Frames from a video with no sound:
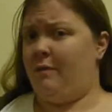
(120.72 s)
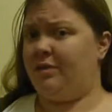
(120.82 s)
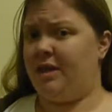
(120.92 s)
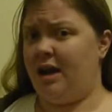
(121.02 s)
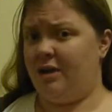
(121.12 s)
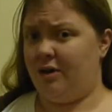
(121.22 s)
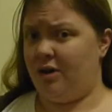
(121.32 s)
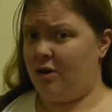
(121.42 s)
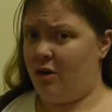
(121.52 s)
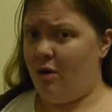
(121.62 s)
there you
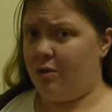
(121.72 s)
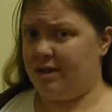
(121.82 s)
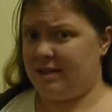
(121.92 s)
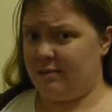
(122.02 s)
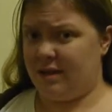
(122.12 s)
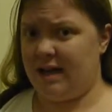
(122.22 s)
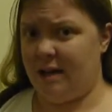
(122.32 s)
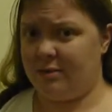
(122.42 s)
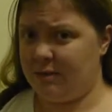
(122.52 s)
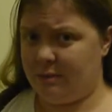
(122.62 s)
go. This is what's
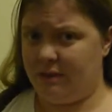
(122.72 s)
happened when we've